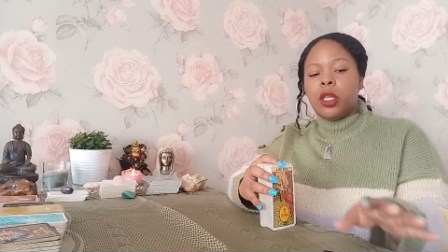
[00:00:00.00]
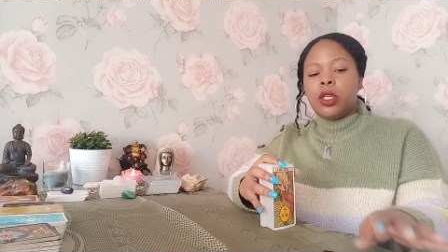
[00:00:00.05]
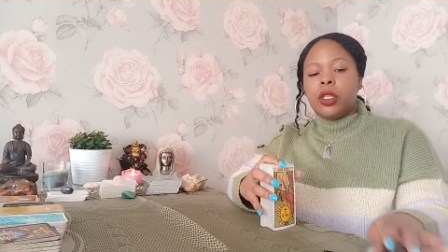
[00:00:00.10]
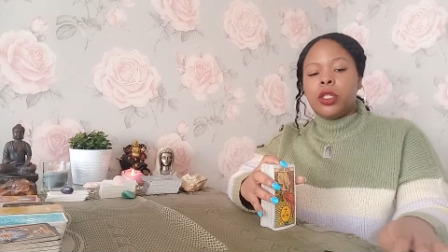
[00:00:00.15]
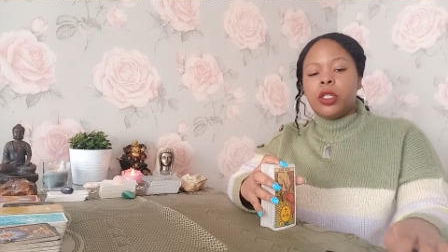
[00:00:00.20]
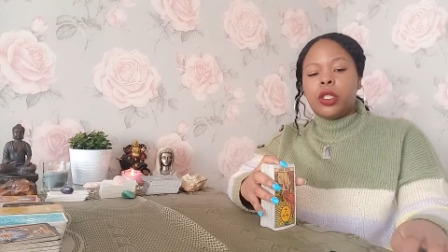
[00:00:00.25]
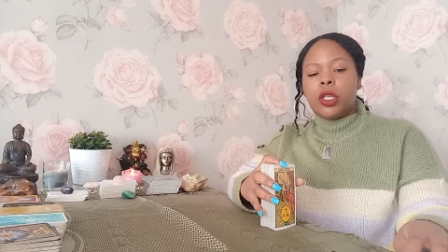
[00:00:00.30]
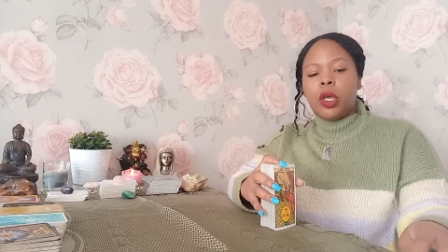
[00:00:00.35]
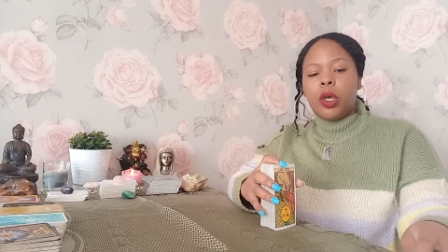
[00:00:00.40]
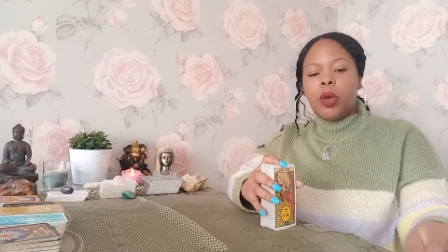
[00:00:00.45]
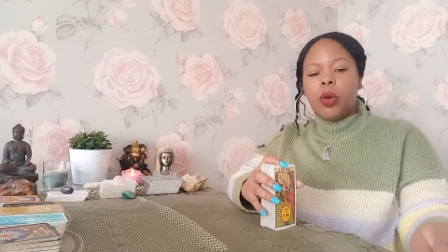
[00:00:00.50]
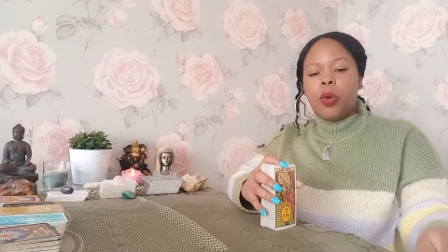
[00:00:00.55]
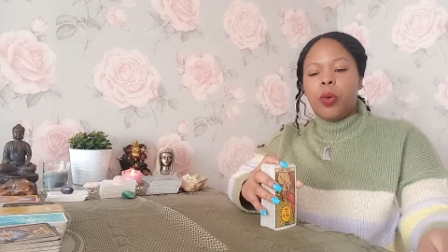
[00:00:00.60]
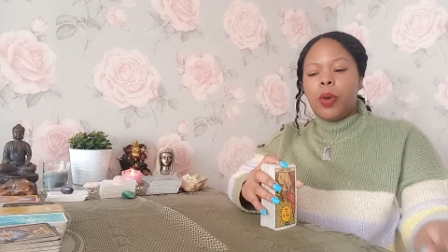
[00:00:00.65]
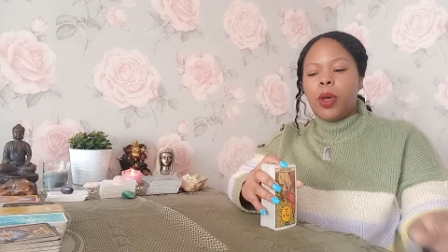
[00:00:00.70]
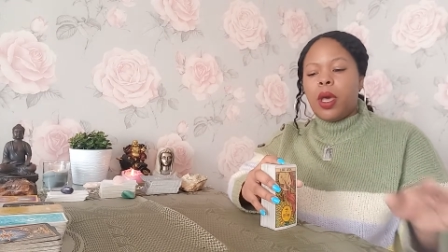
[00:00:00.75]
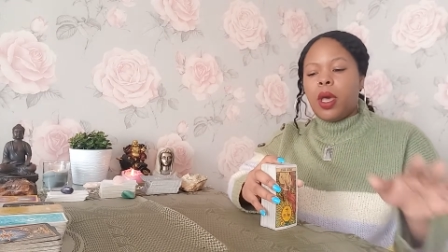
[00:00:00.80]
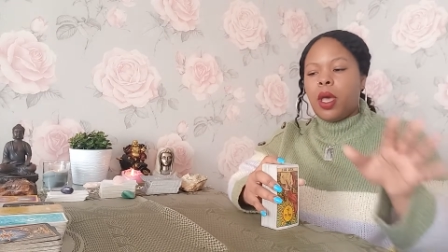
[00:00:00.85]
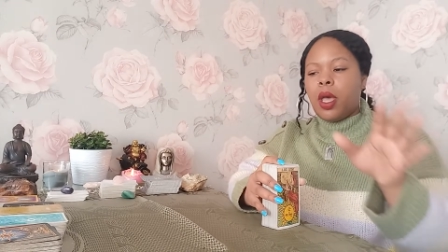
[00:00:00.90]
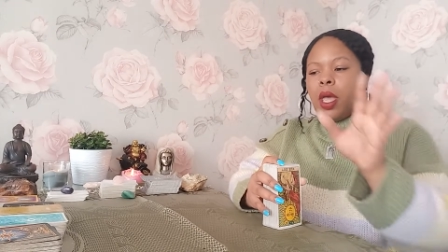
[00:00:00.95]

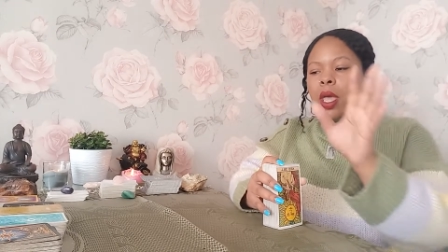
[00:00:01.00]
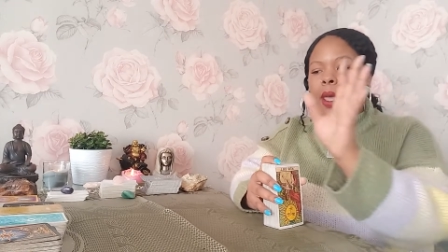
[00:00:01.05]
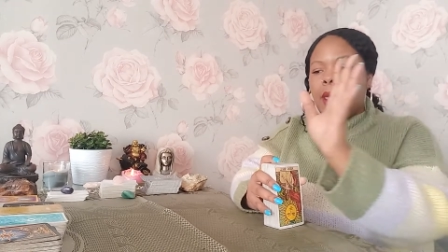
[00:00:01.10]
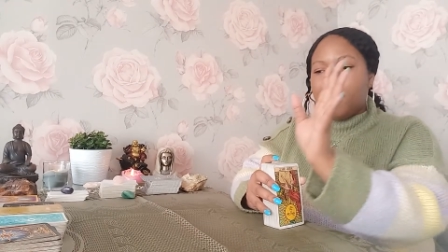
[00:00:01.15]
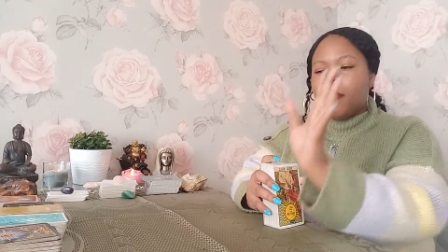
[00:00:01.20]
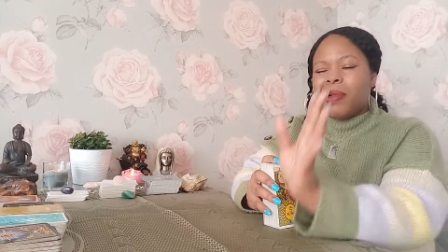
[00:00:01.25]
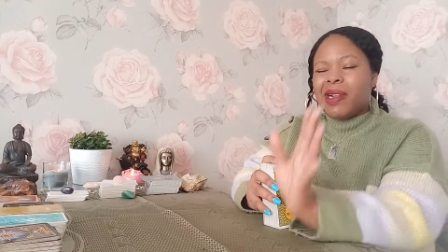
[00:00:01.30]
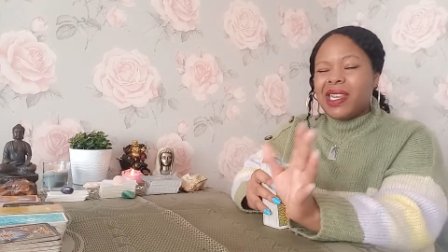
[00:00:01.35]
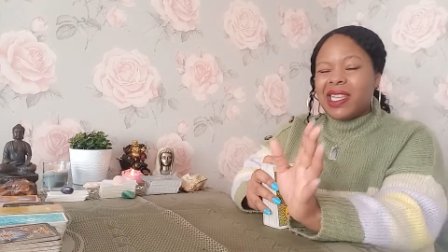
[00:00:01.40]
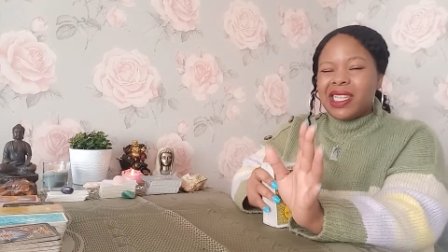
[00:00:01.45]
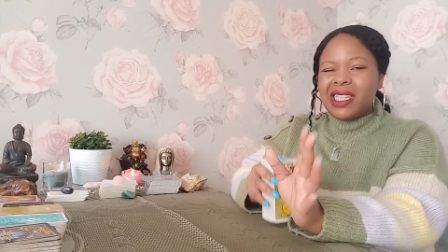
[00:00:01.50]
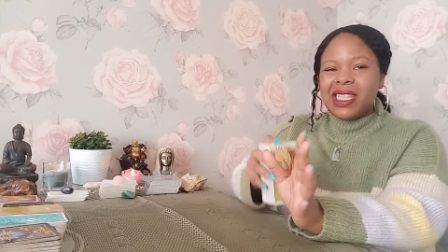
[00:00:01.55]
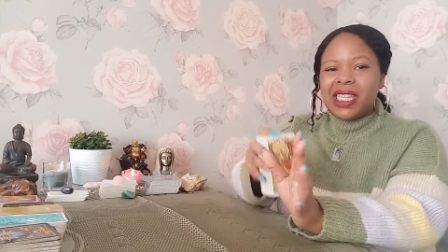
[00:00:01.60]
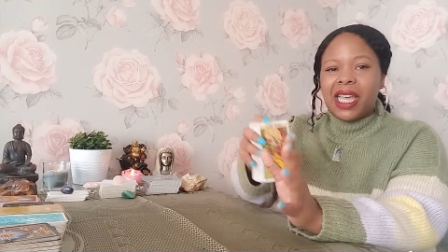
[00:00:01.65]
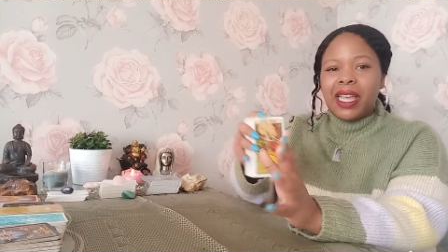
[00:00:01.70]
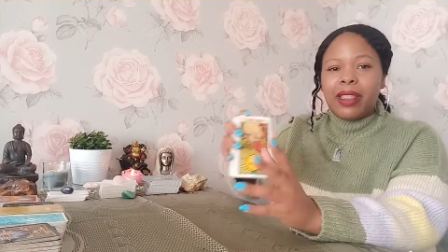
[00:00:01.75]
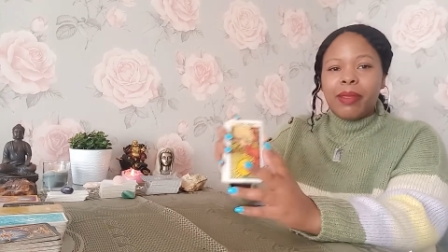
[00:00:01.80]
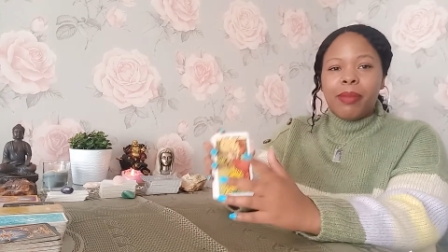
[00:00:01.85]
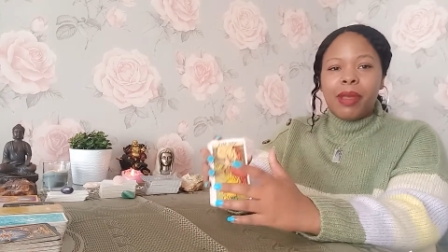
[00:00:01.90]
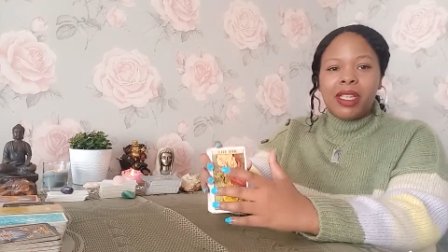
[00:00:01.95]
so please
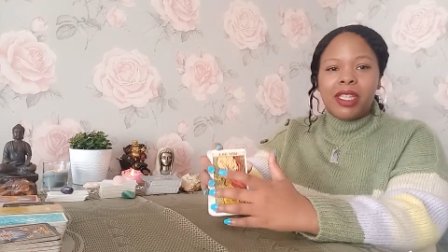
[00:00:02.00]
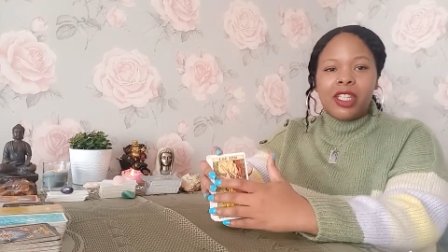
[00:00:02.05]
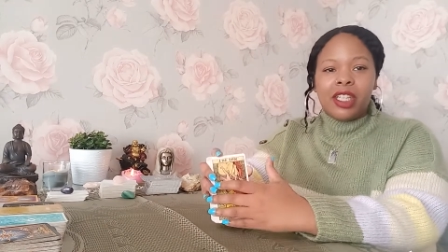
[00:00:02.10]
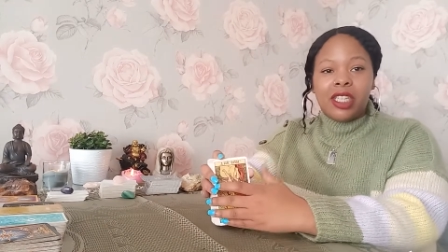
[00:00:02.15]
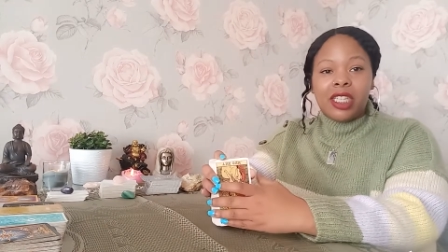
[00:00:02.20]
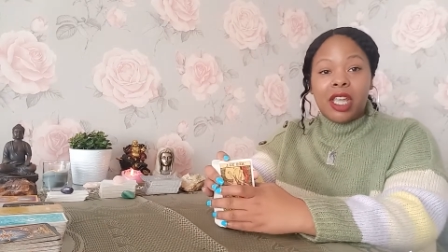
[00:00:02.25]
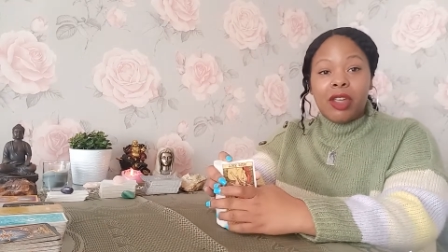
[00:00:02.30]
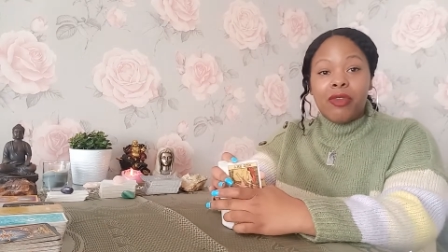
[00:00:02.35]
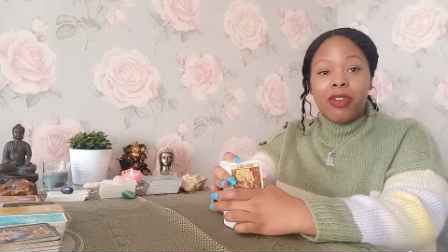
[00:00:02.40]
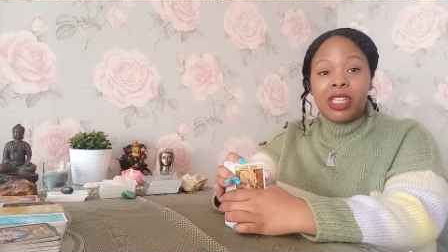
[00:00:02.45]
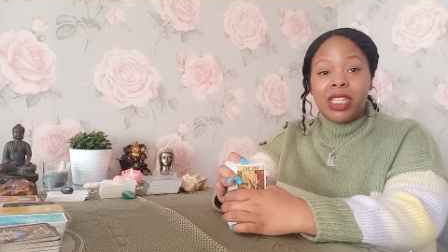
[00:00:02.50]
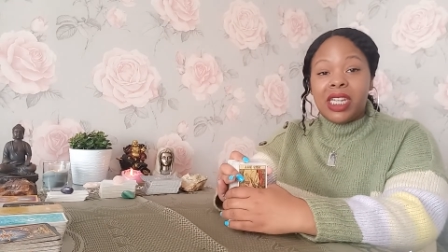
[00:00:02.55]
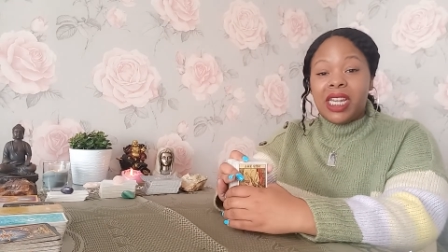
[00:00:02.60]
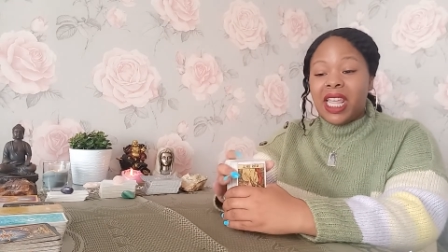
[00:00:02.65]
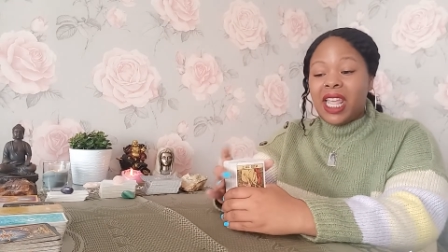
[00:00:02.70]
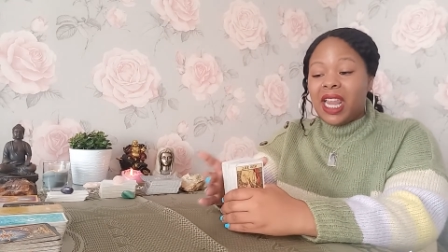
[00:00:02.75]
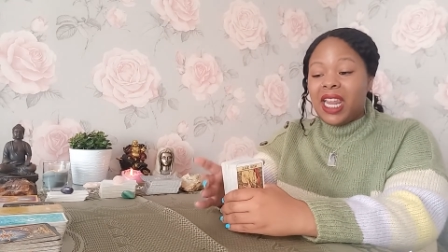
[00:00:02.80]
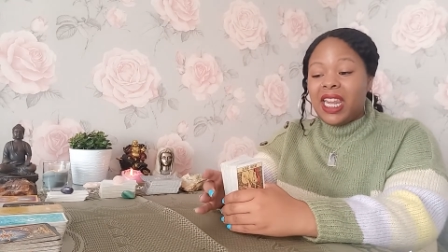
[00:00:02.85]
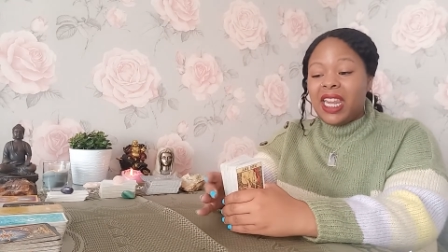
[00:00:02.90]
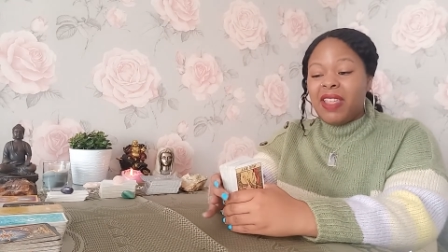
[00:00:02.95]
take the messages that
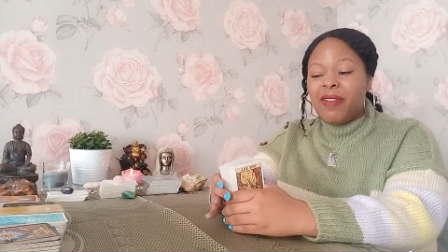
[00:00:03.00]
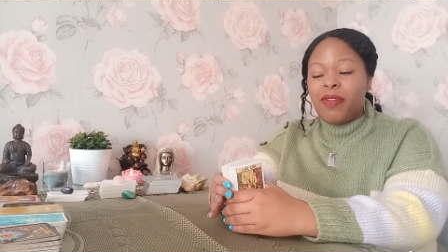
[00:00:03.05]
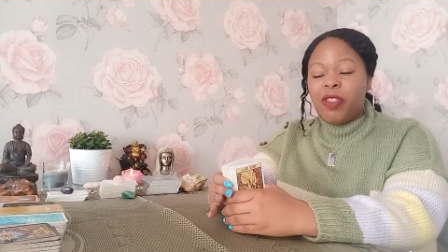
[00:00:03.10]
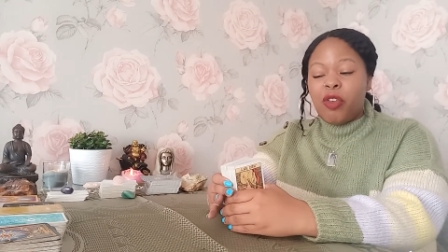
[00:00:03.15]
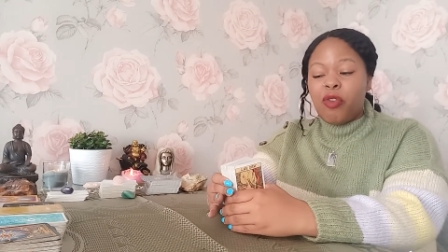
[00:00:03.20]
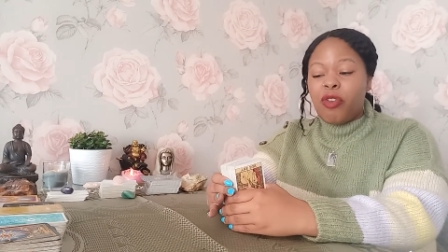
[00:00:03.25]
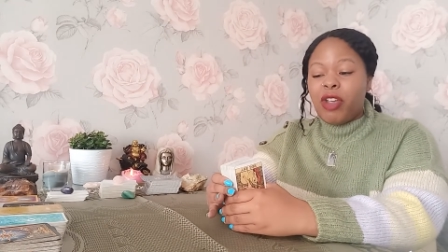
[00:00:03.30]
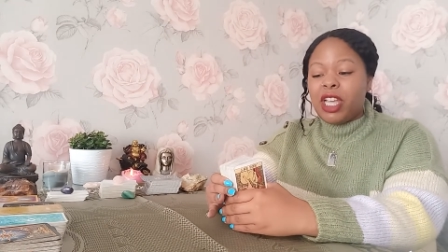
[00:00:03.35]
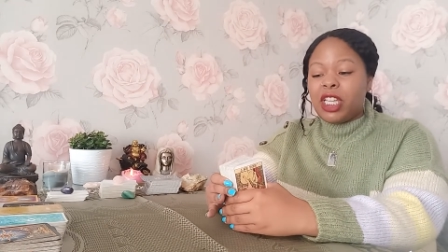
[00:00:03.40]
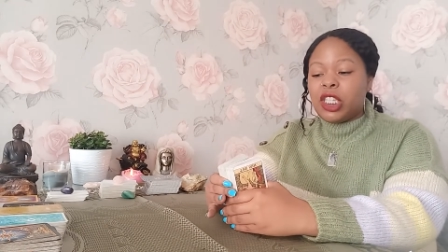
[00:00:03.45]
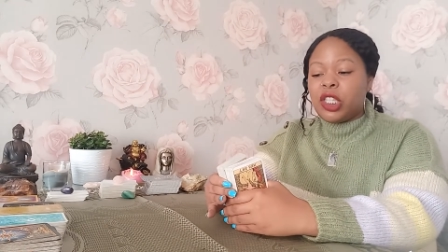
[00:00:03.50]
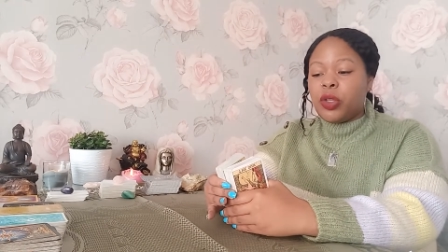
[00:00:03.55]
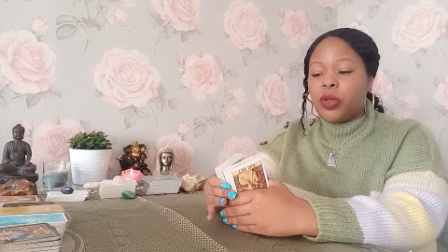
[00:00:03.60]
resonate and leave the rest.